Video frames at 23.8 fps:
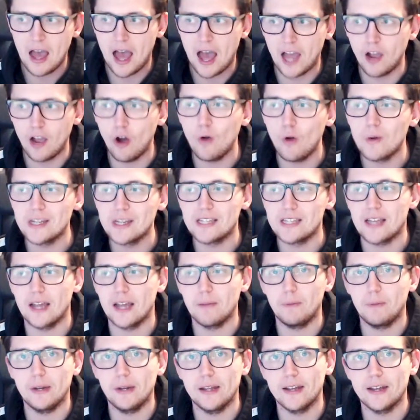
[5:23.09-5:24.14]
I always
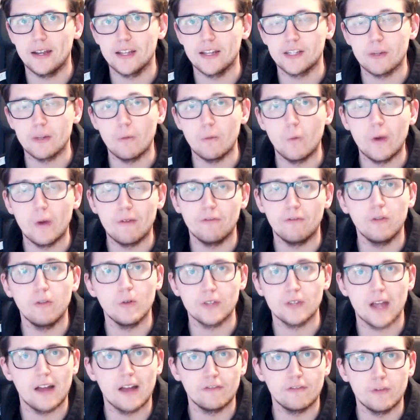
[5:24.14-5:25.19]
sign players with
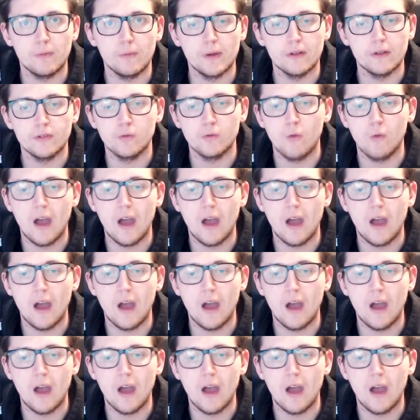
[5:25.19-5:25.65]
those attributes.